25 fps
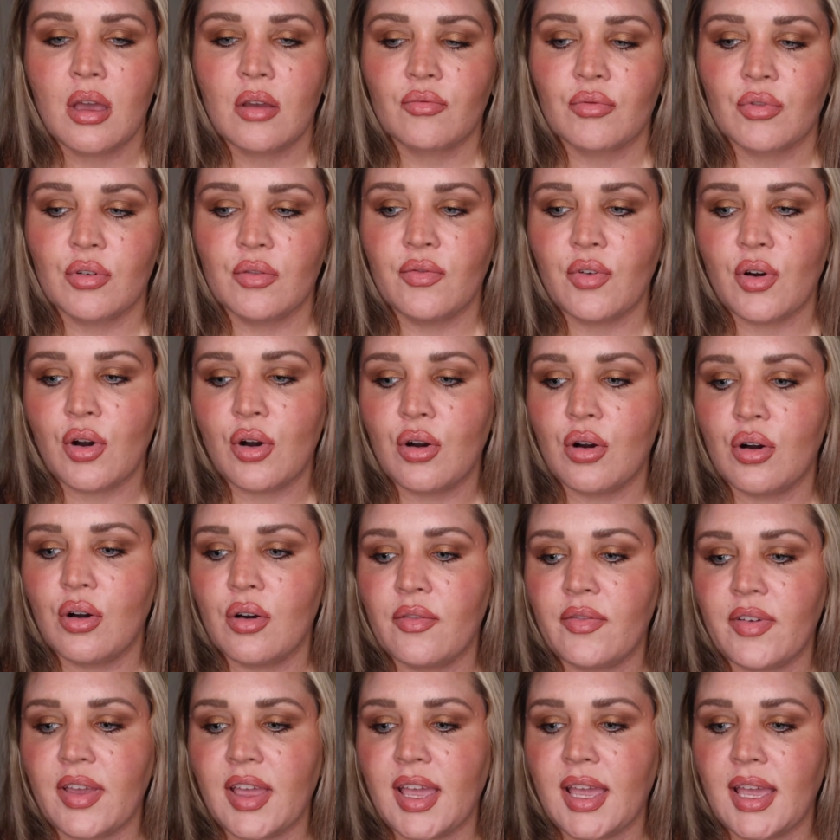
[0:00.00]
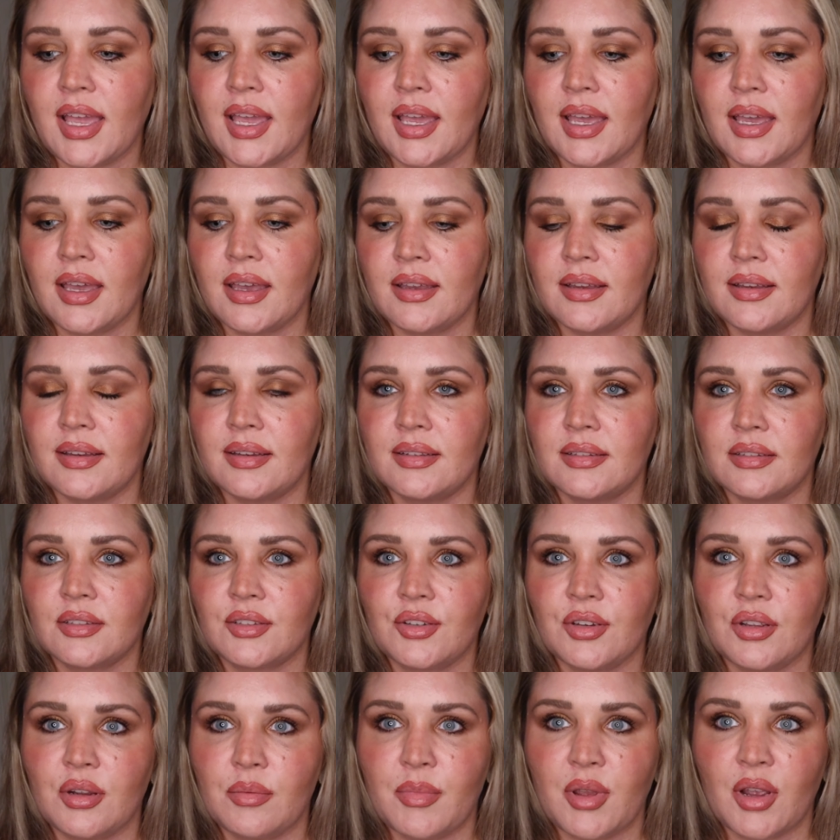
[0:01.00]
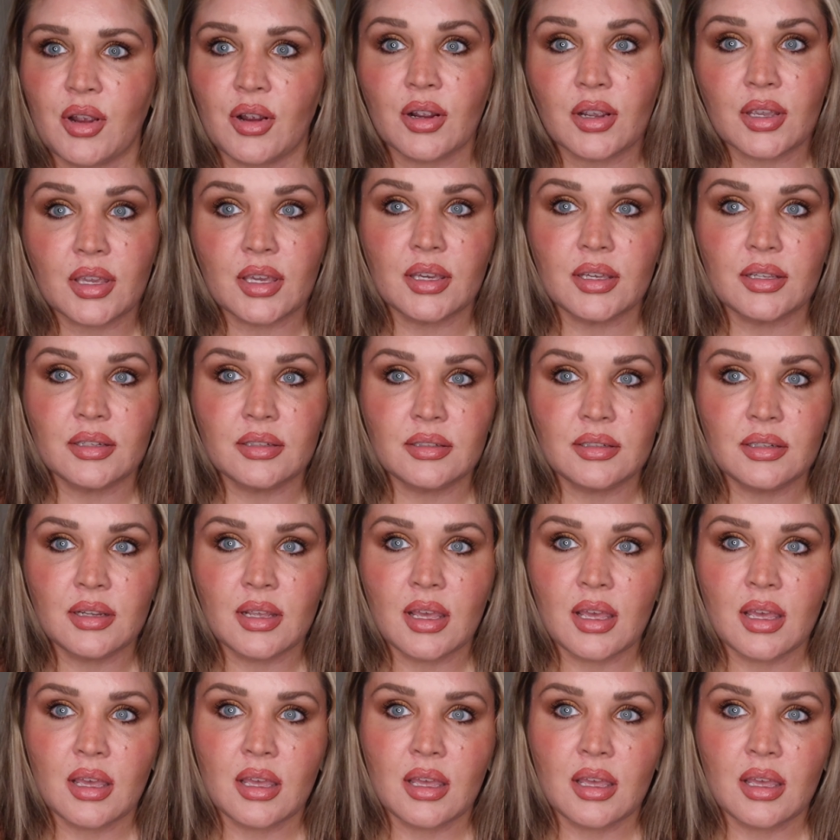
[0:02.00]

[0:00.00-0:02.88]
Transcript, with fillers: Revolve, and Good American,